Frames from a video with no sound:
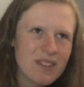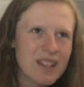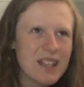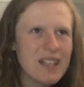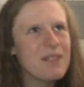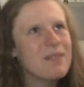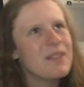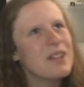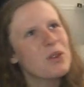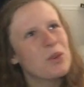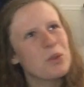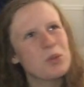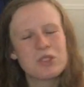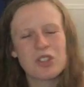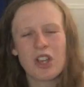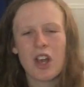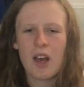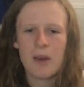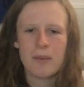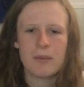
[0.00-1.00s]
Maybe all
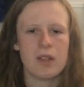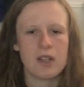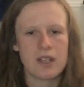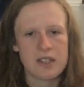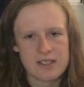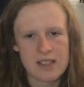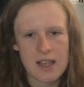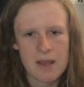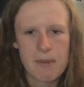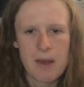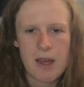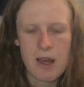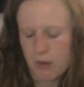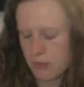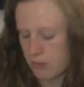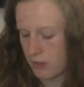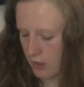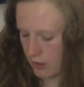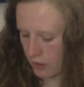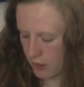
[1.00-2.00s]
time I'm going to say Bale,
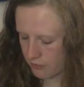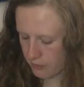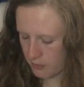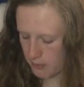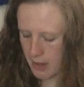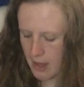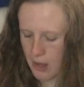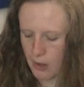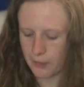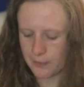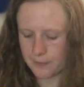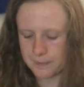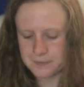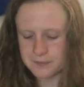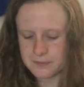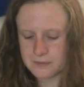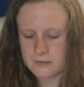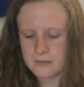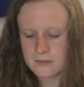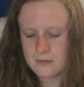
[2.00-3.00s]
I'm going to go for Bale.
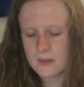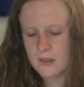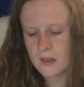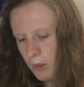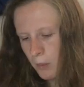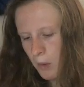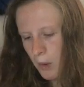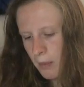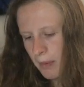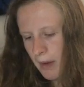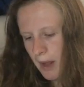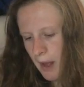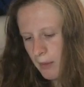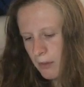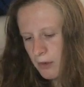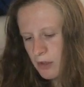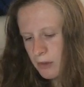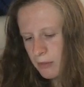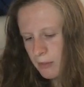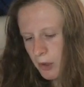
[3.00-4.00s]
What player
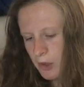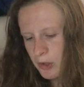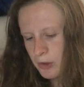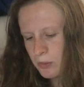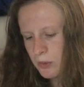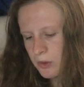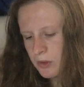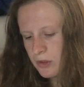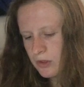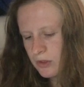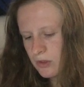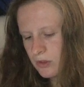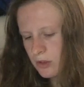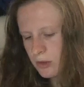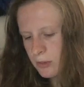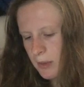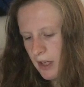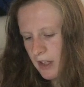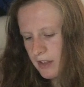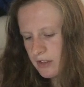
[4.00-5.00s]
would you most want
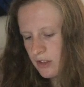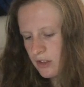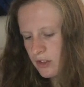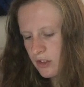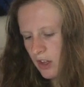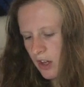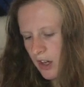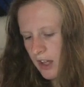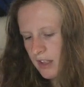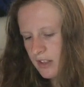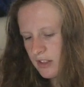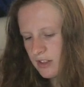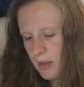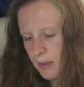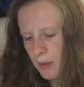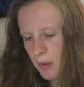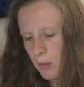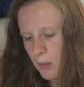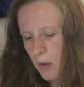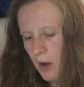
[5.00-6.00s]
Spurs to sign
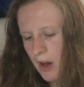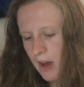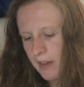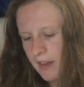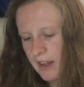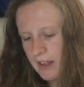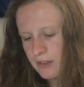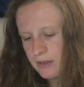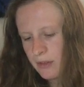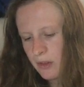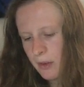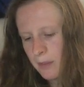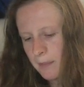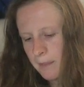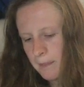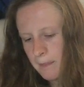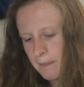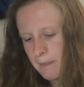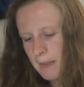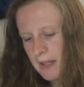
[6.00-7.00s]
somewhere a while? That's
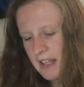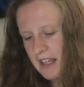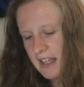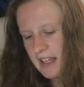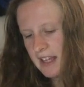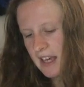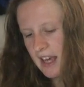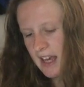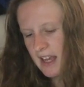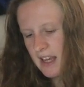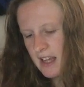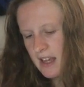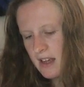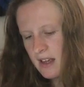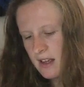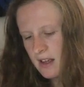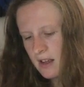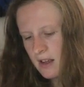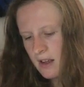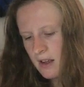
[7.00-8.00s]
from Mickey K,
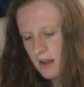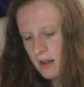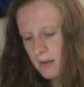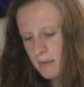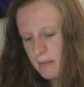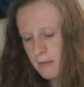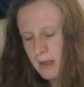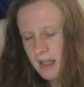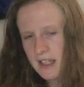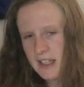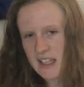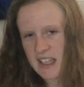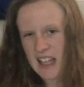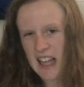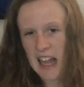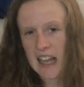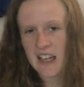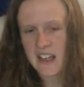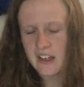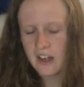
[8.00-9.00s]
Nick
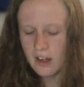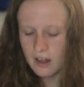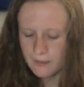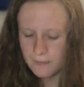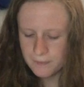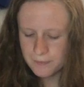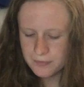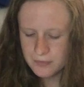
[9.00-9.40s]
Kellner.